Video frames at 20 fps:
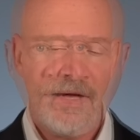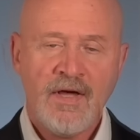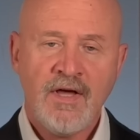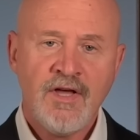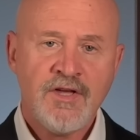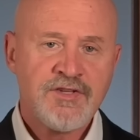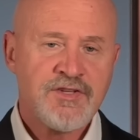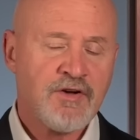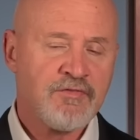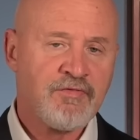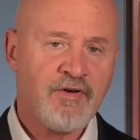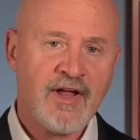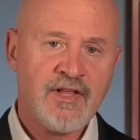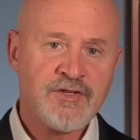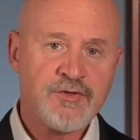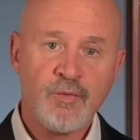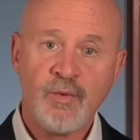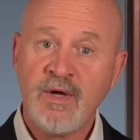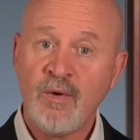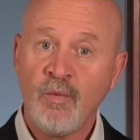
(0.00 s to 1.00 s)
So, friends,
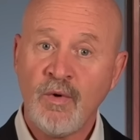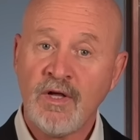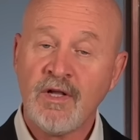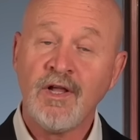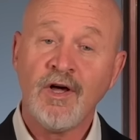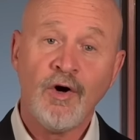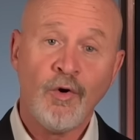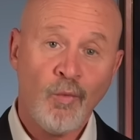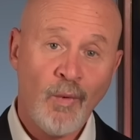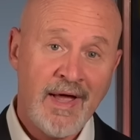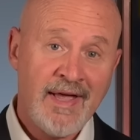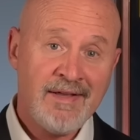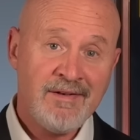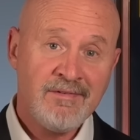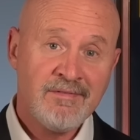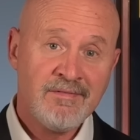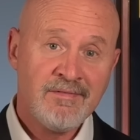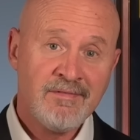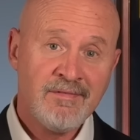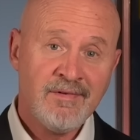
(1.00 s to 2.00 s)
we will await
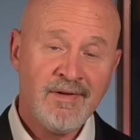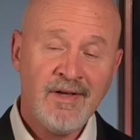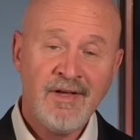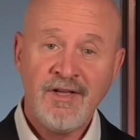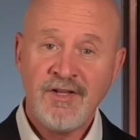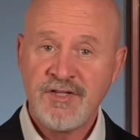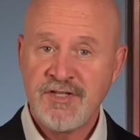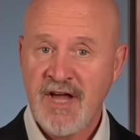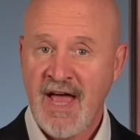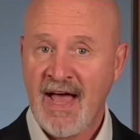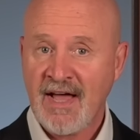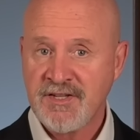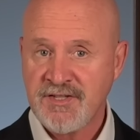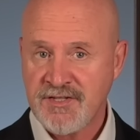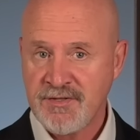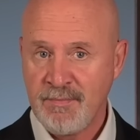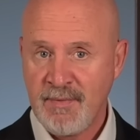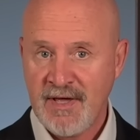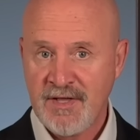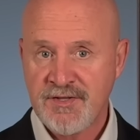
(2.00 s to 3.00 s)
Jack
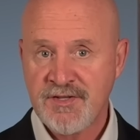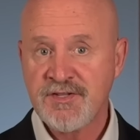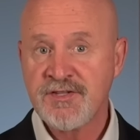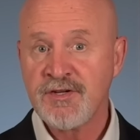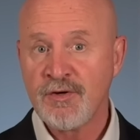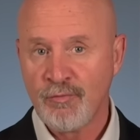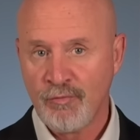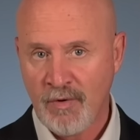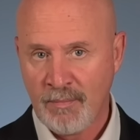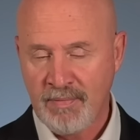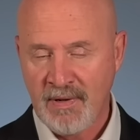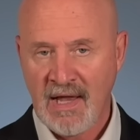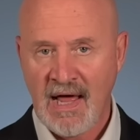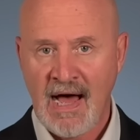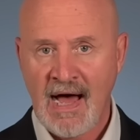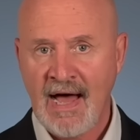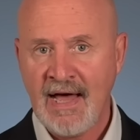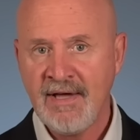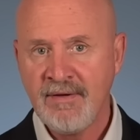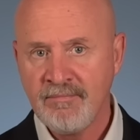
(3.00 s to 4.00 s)
Smith's
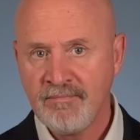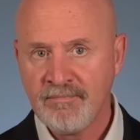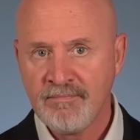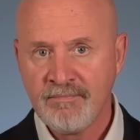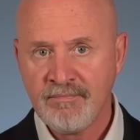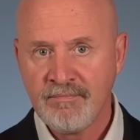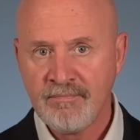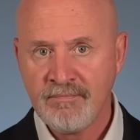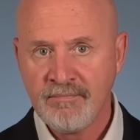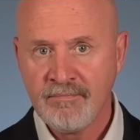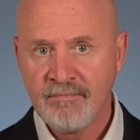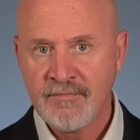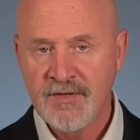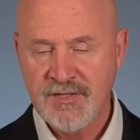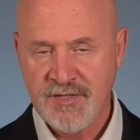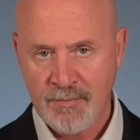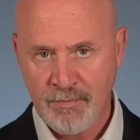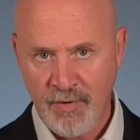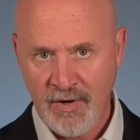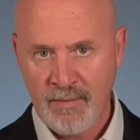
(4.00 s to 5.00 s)
reply. The
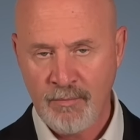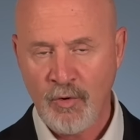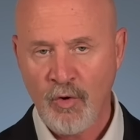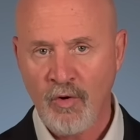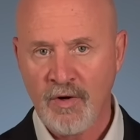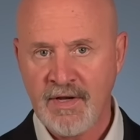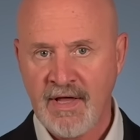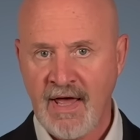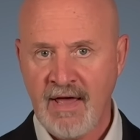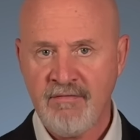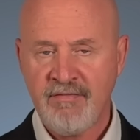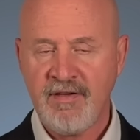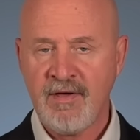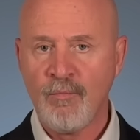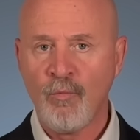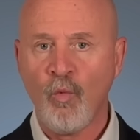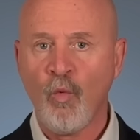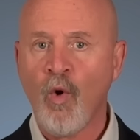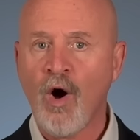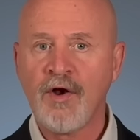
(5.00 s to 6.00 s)
Supreme Court gave
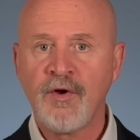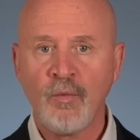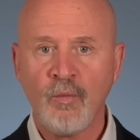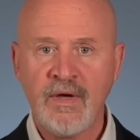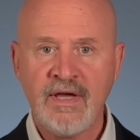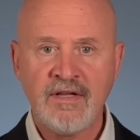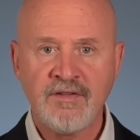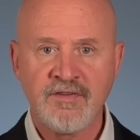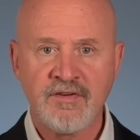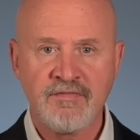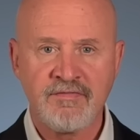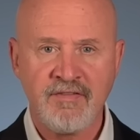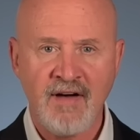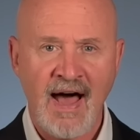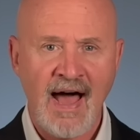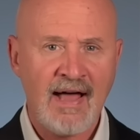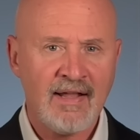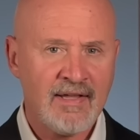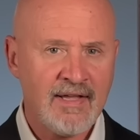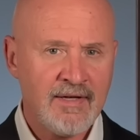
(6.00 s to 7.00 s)
him one week to
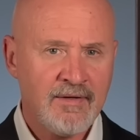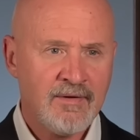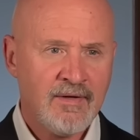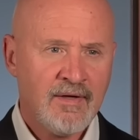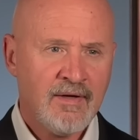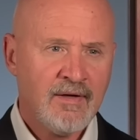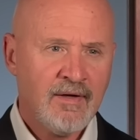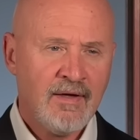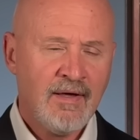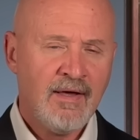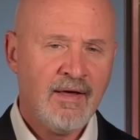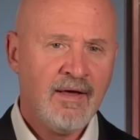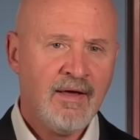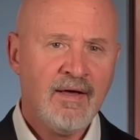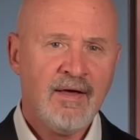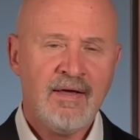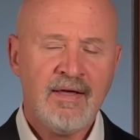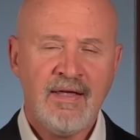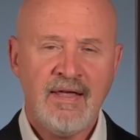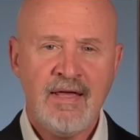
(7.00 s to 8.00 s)
file it.
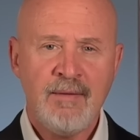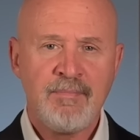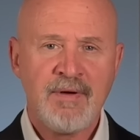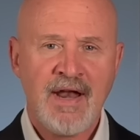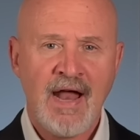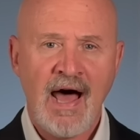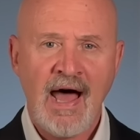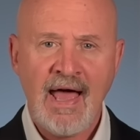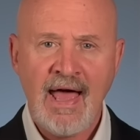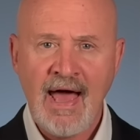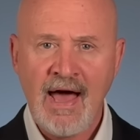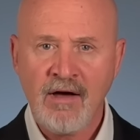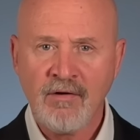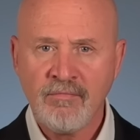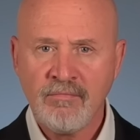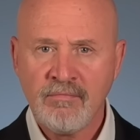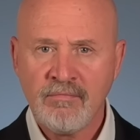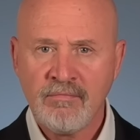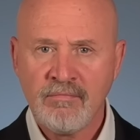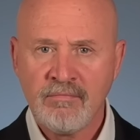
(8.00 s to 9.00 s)
Keep an eye out
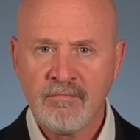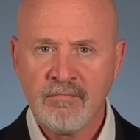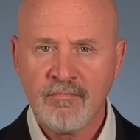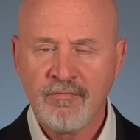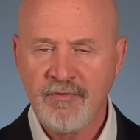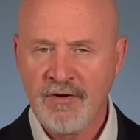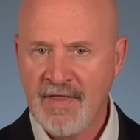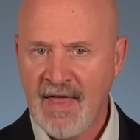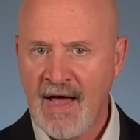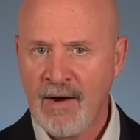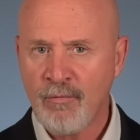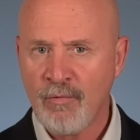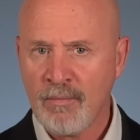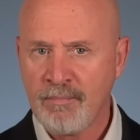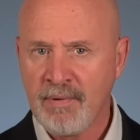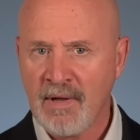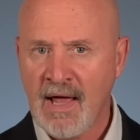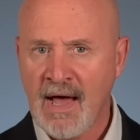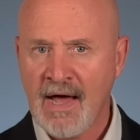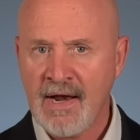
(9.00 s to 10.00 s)
for that
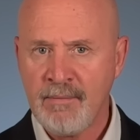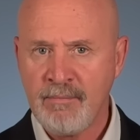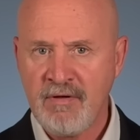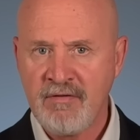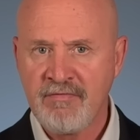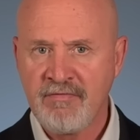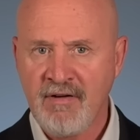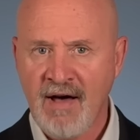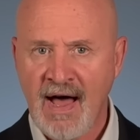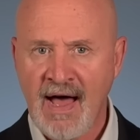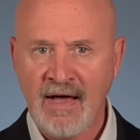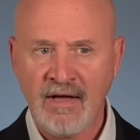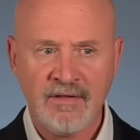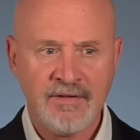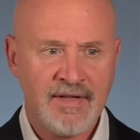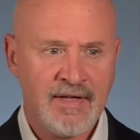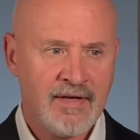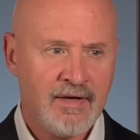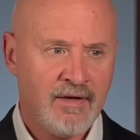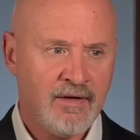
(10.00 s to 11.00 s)
reply to be filed
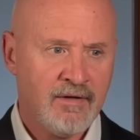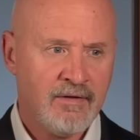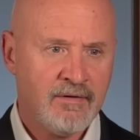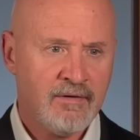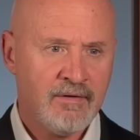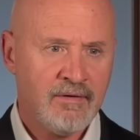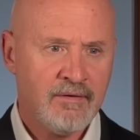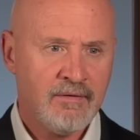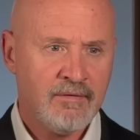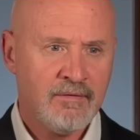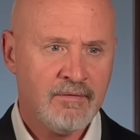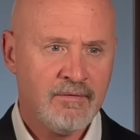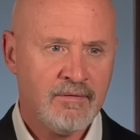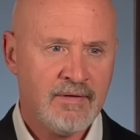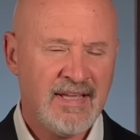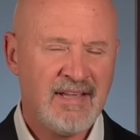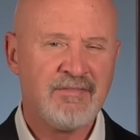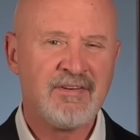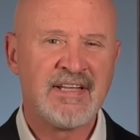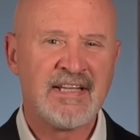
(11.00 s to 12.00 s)
in
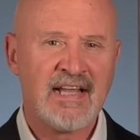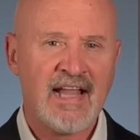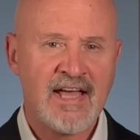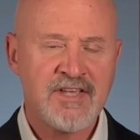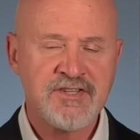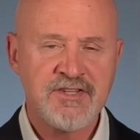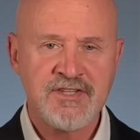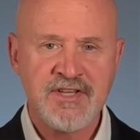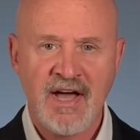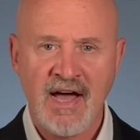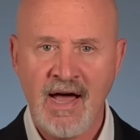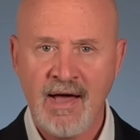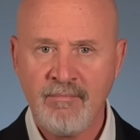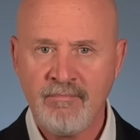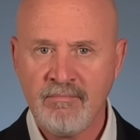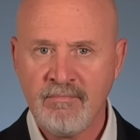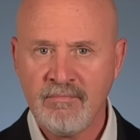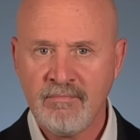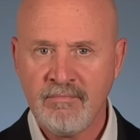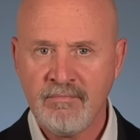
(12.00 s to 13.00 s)
even less time,
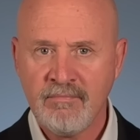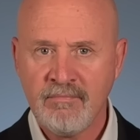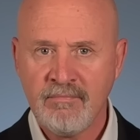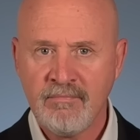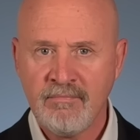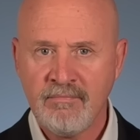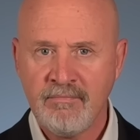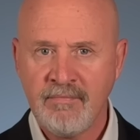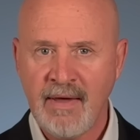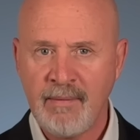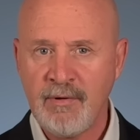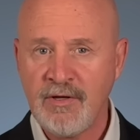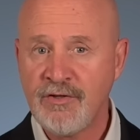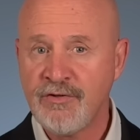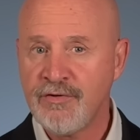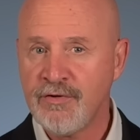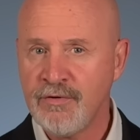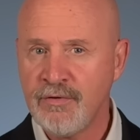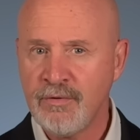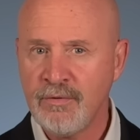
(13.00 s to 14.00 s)
maybe
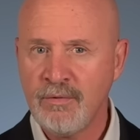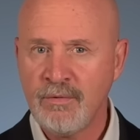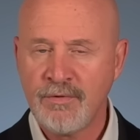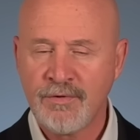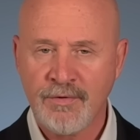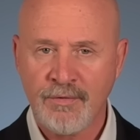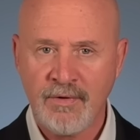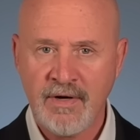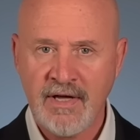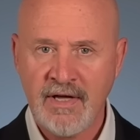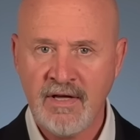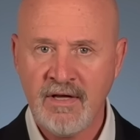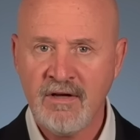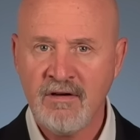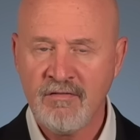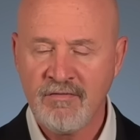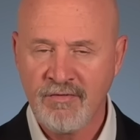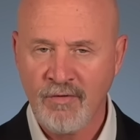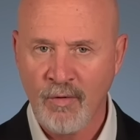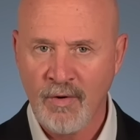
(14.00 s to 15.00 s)
two, three, four